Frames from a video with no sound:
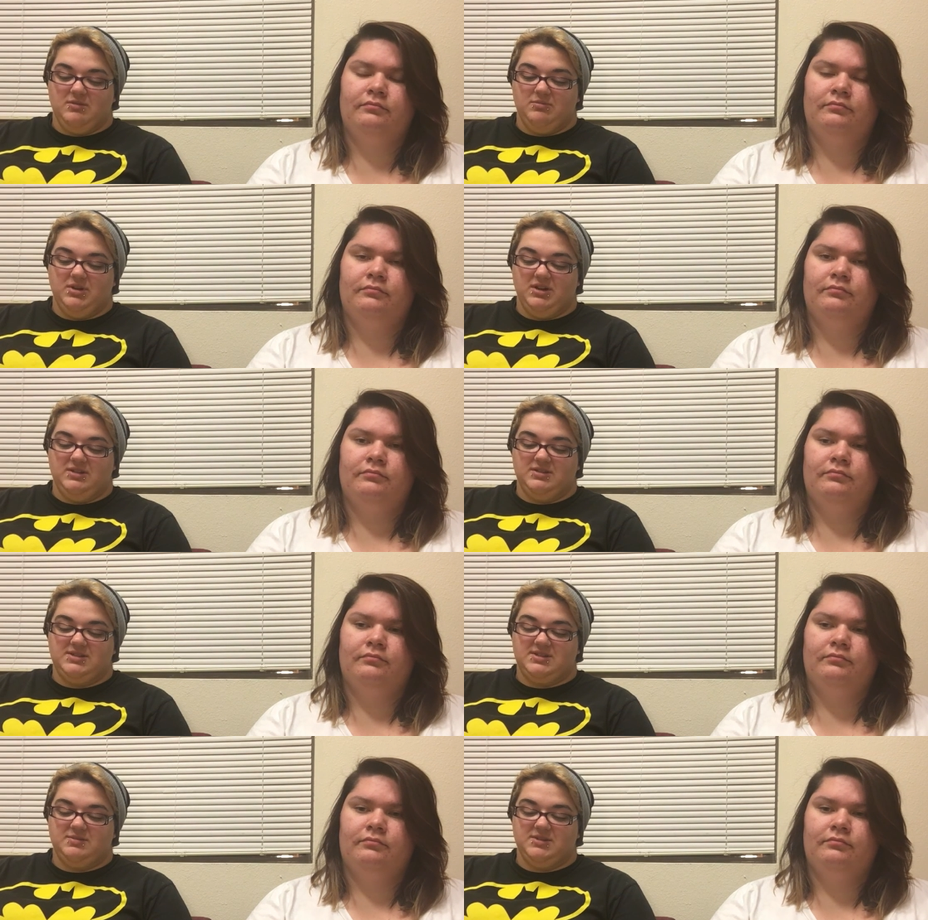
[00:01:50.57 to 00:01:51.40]
Speaker 1: but
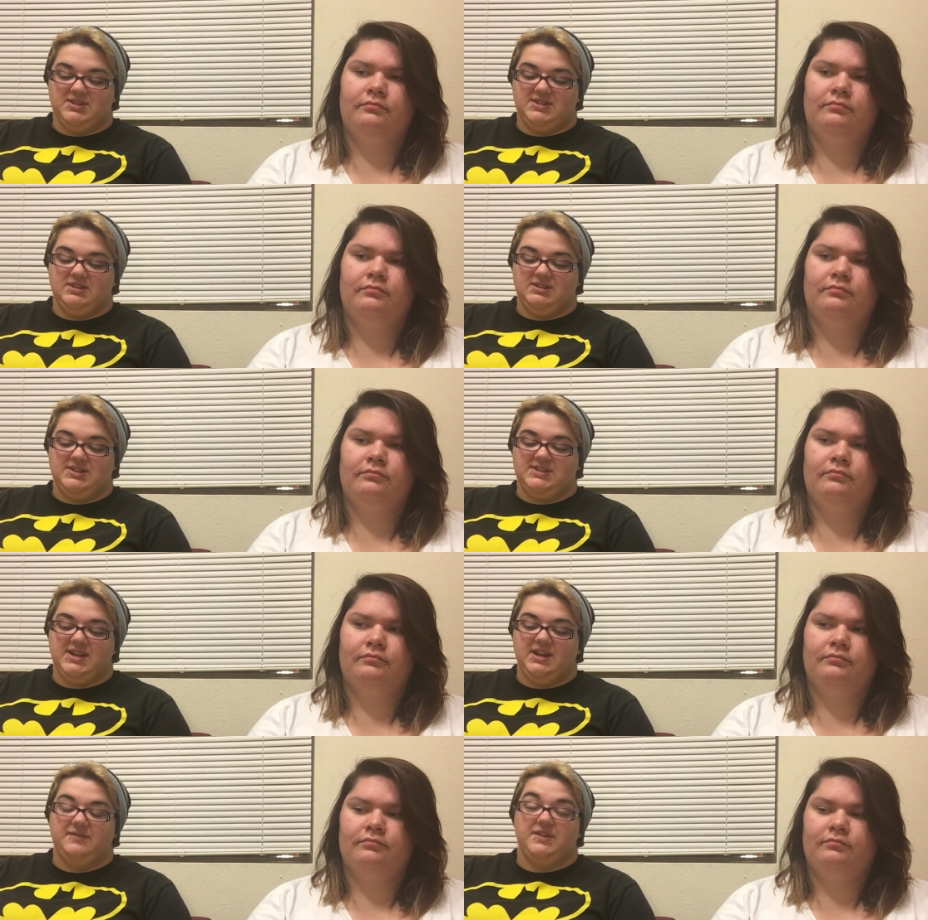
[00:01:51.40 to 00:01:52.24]
some of the serious
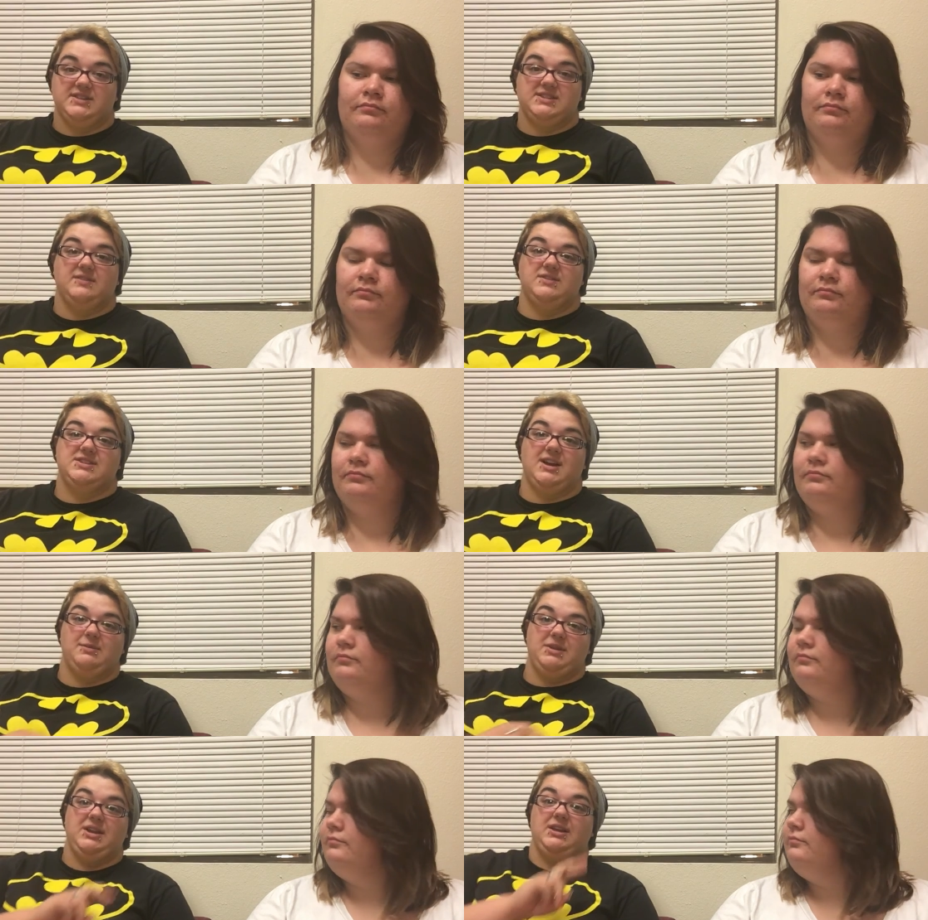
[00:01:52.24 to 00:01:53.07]
side effects every
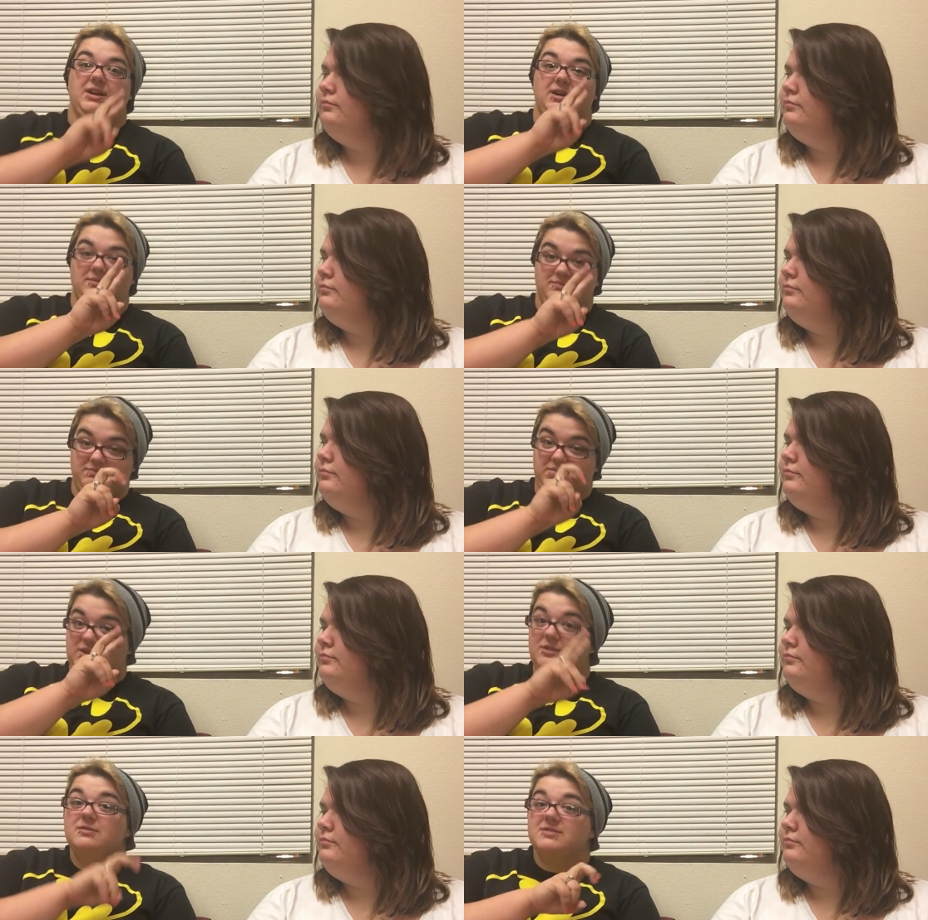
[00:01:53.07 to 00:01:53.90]
time he
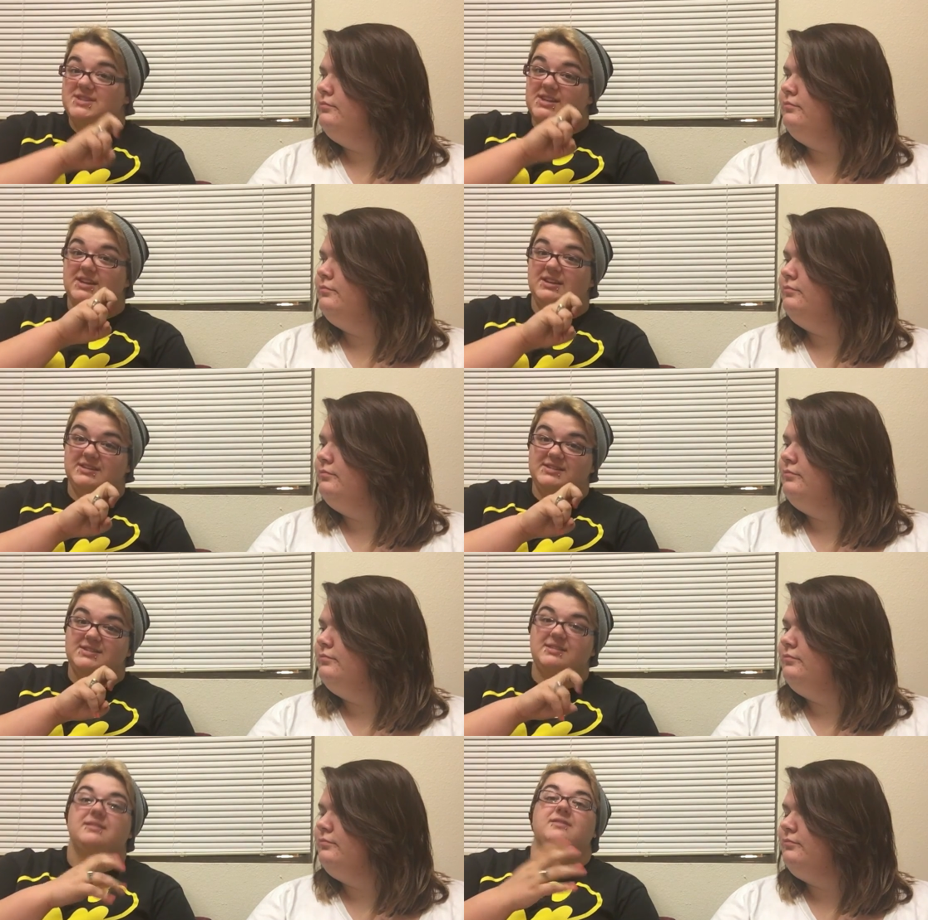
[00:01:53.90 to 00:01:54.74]

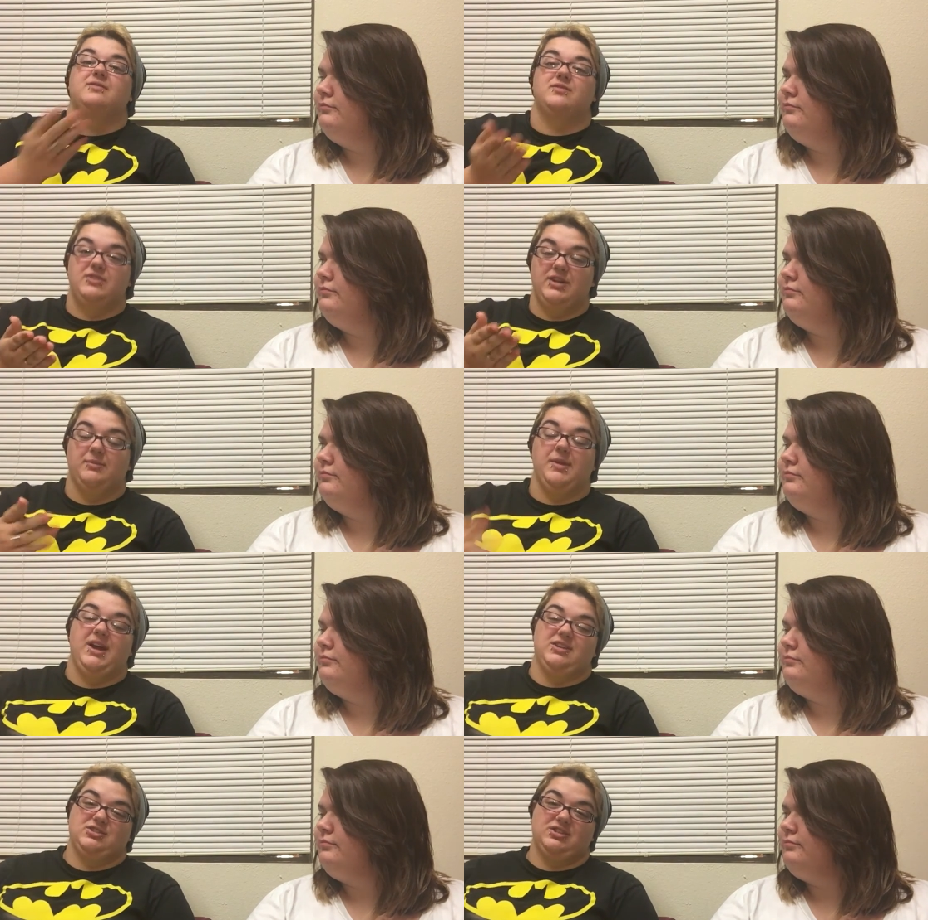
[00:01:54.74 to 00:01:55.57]
abuses their
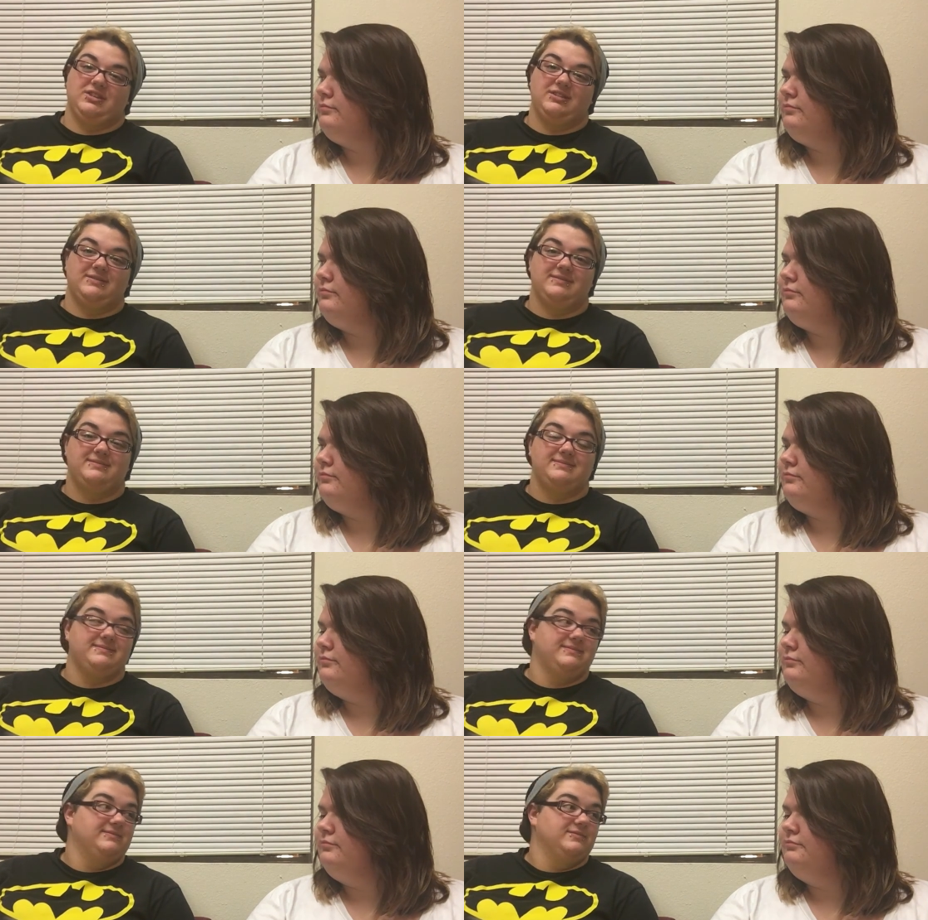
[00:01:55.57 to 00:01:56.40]
magic.
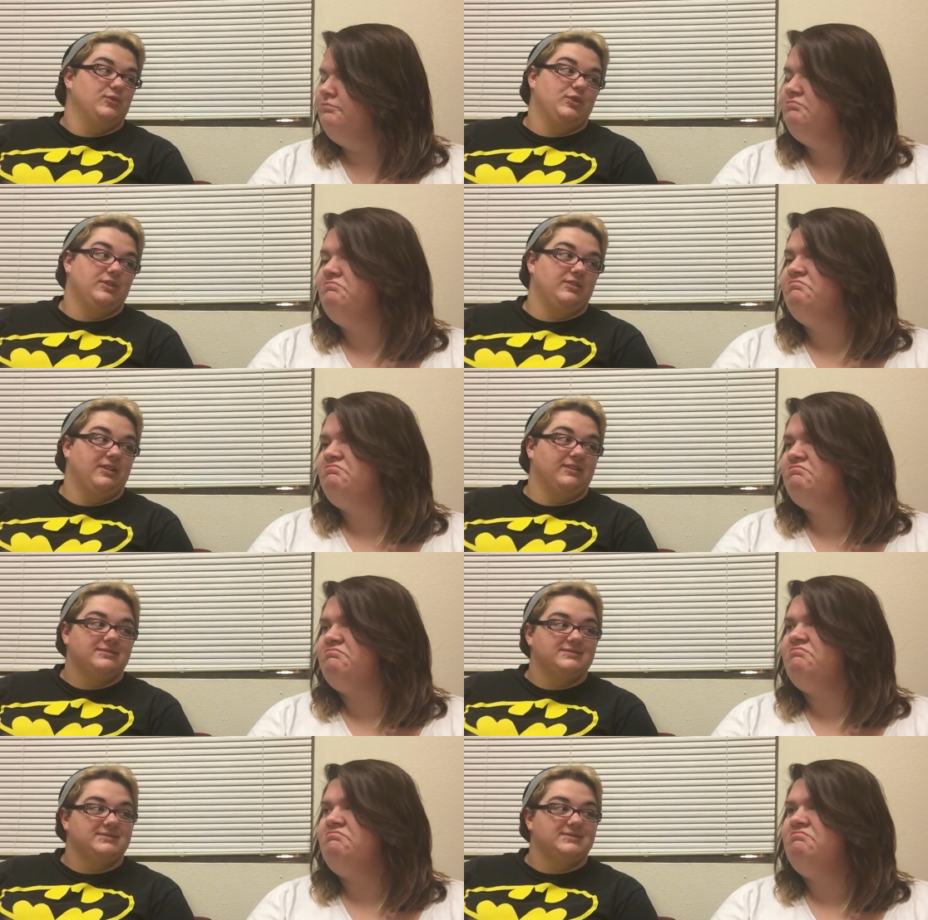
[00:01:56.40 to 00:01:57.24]
What do you think?